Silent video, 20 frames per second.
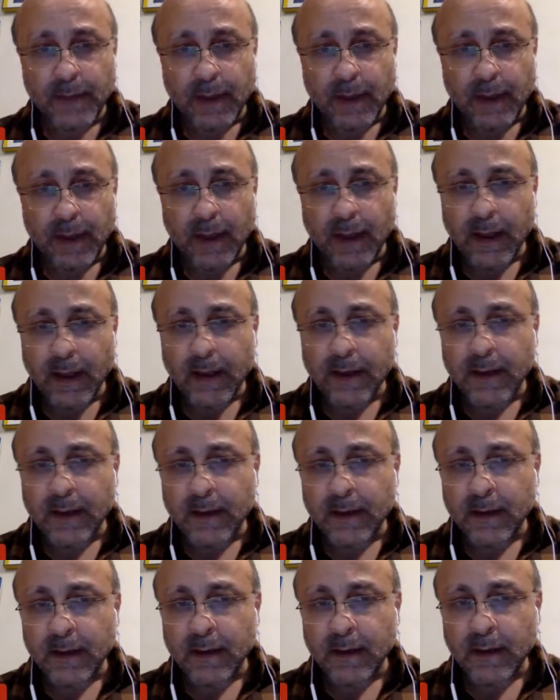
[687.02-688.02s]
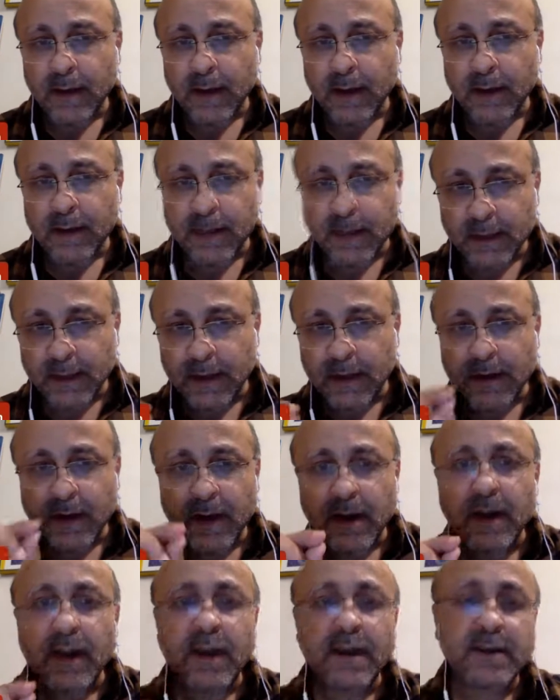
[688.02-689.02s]
And I think
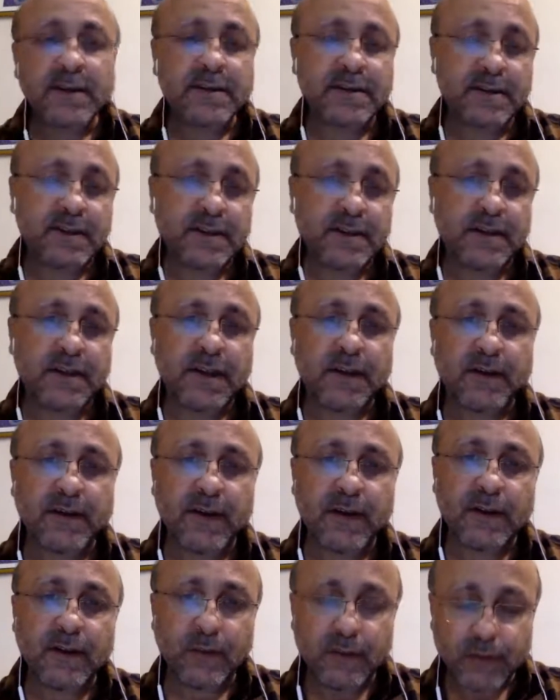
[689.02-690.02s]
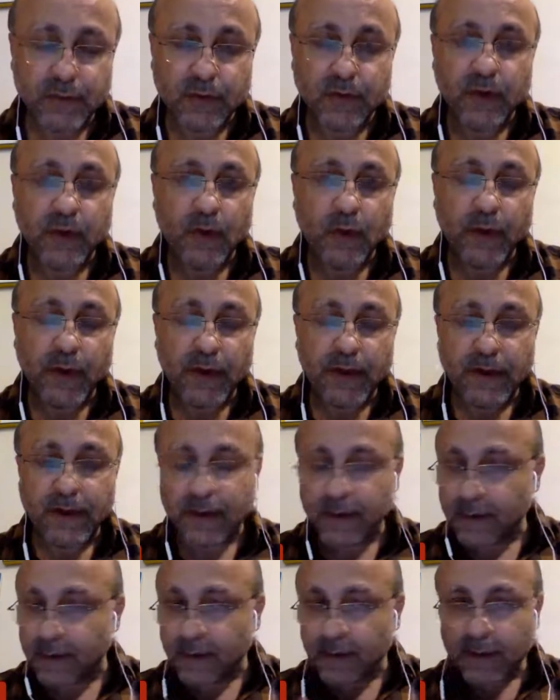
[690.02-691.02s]
therein lies the secret. Those who know it,
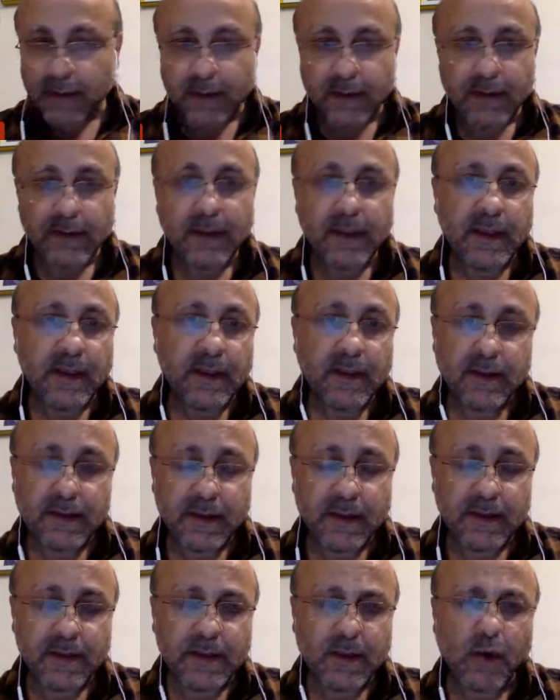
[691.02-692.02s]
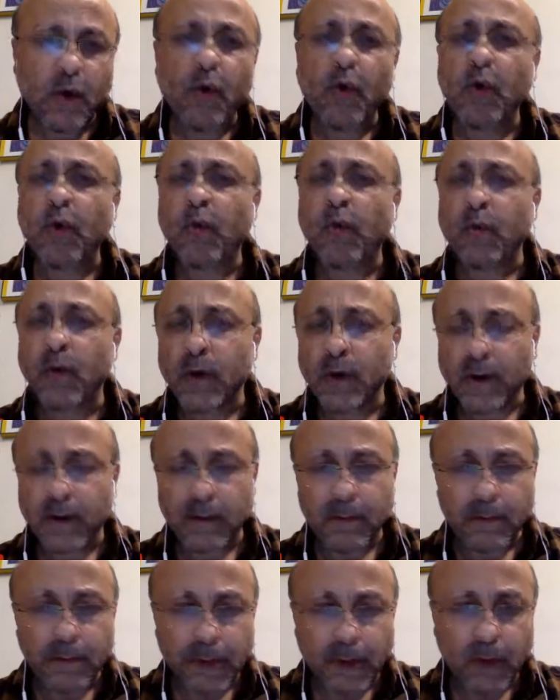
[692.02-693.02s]
there's a whole world,
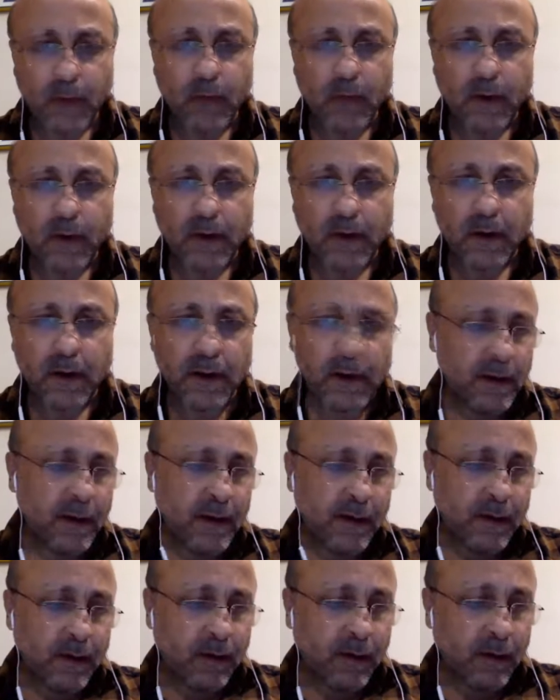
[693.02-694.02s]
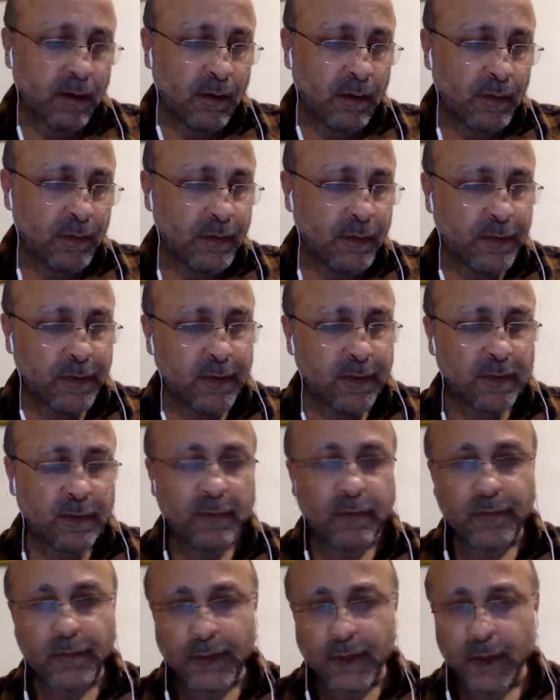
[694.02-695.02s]
a big world of
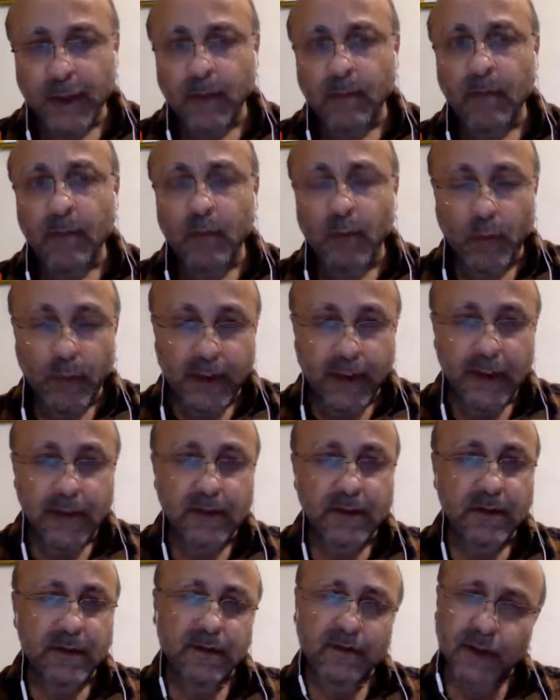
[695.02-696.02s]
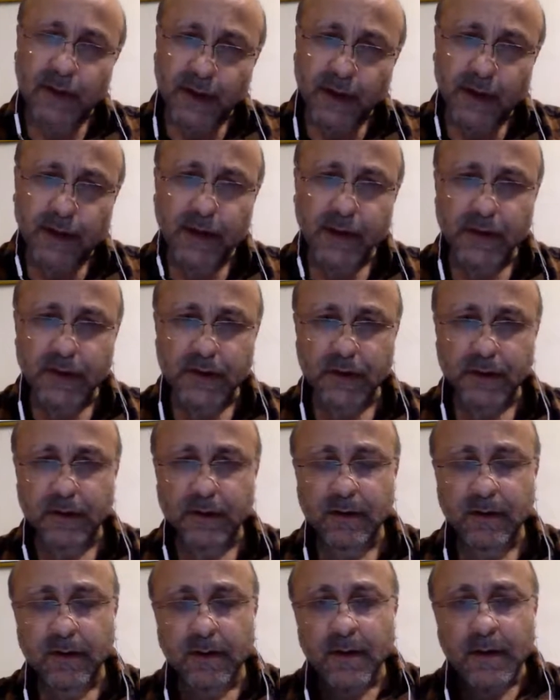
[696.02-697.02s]
fame, wealth,
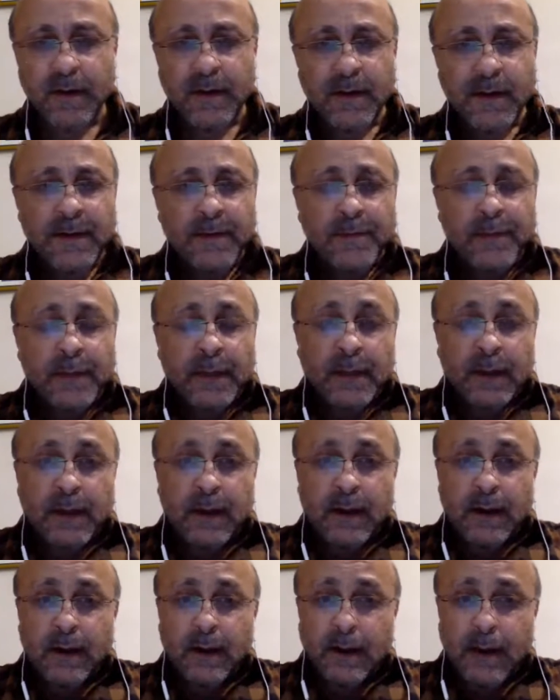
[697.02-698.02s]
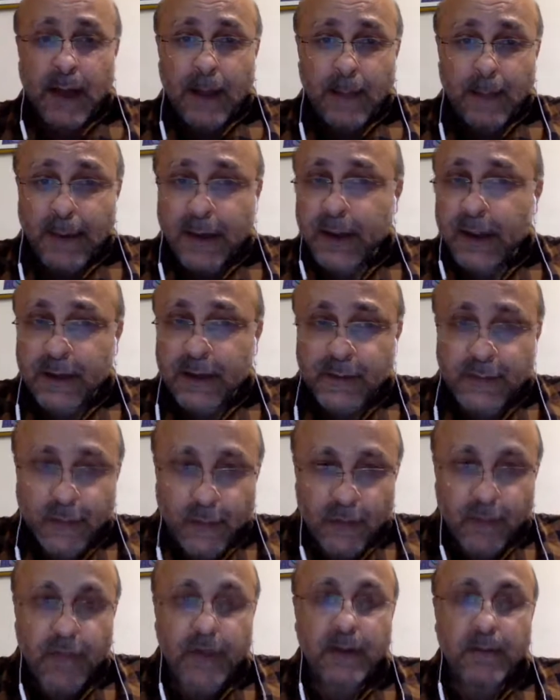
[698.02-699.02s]
recognition, happiness,
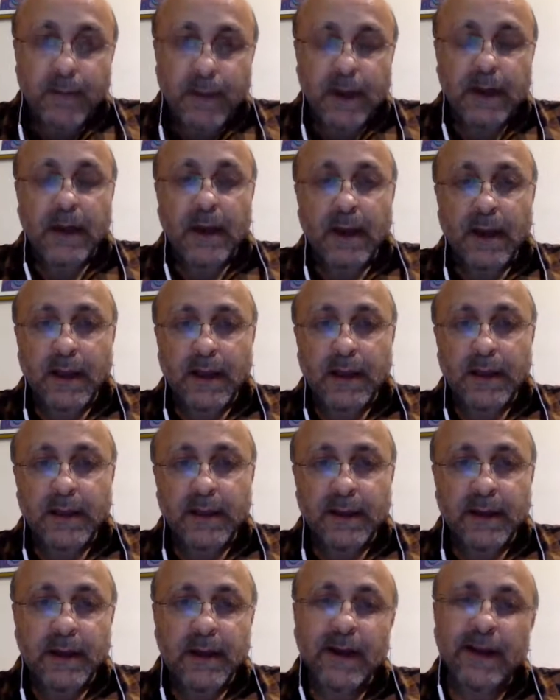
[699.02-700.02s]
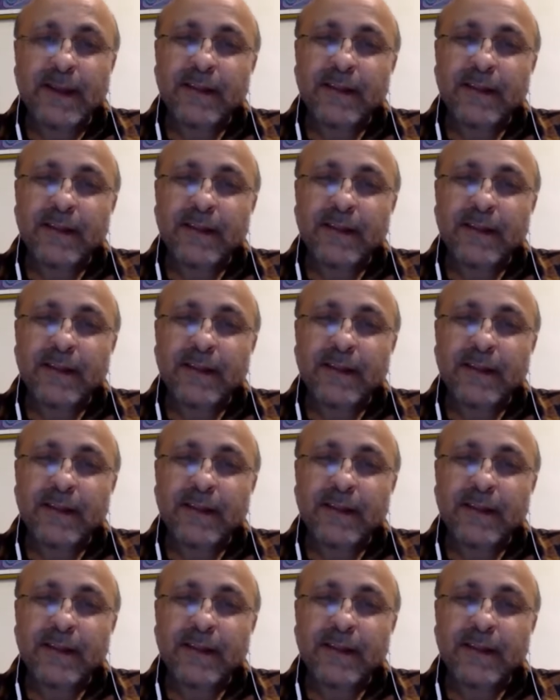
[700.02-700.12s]
fulfillment lying there.